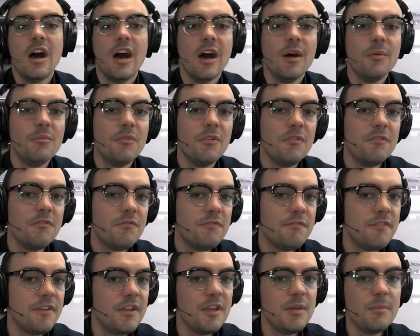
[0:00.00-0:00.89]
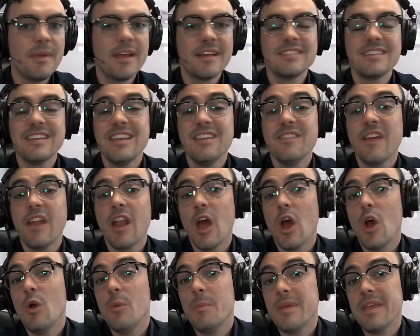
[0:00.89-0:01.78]
um, vMix, even
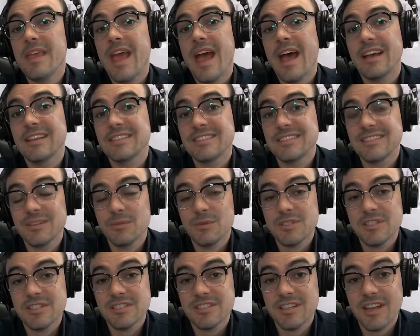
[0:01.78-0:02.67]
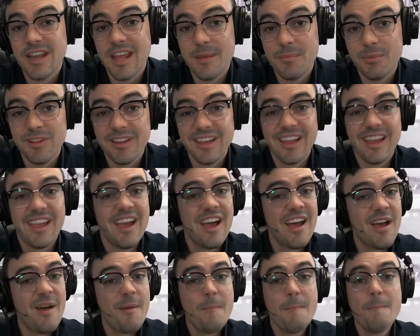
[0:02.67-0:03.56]
O B S, which is enabling
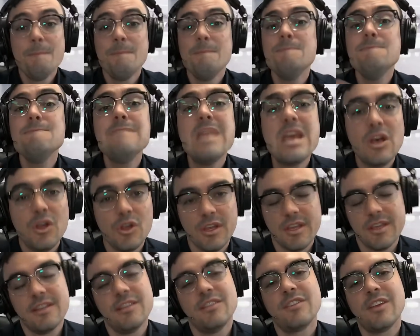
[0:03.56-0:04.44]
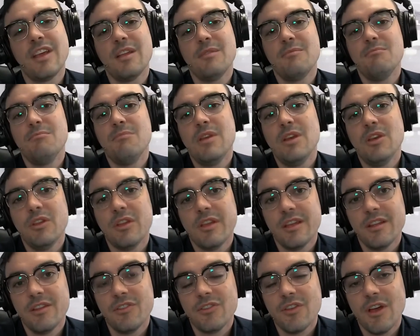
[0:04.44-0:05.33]
millions and
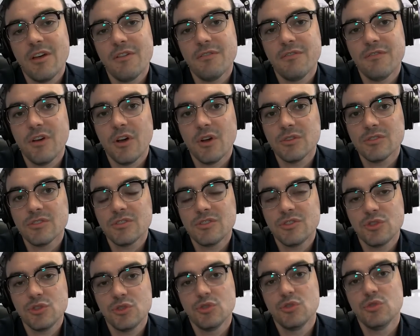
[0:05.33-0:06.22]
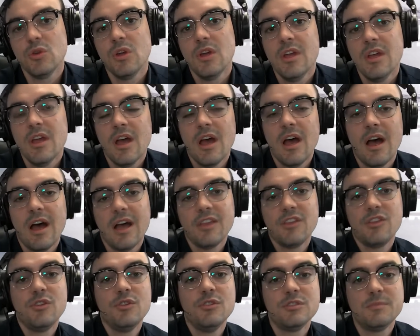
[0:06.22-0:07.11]
millions of folks to mm.
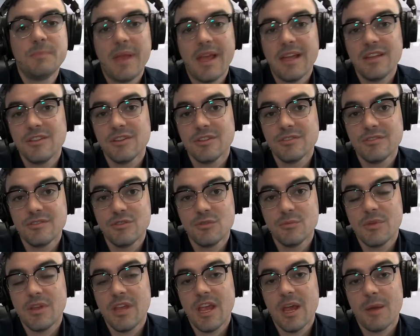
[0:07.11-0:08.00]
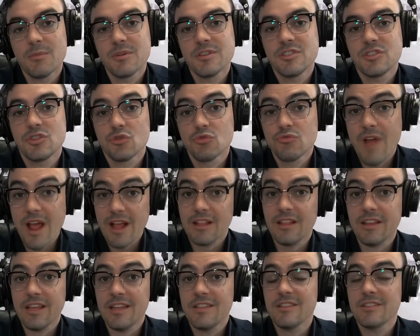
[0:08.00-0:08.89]
uh, use pan, tilt, zoom cameras
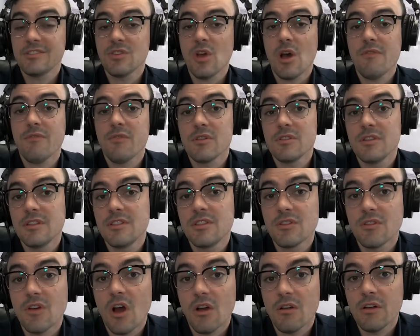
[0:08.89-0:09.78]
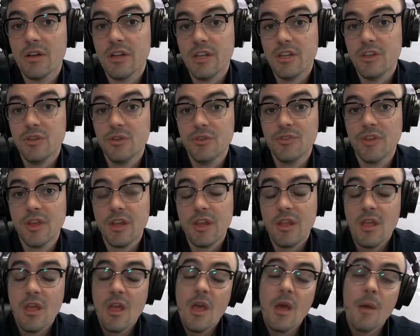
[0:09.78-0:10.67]
directly in the software that they're already
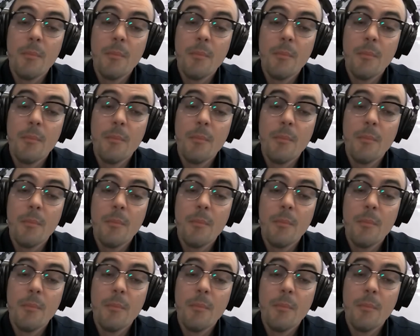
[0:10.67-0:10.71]
using.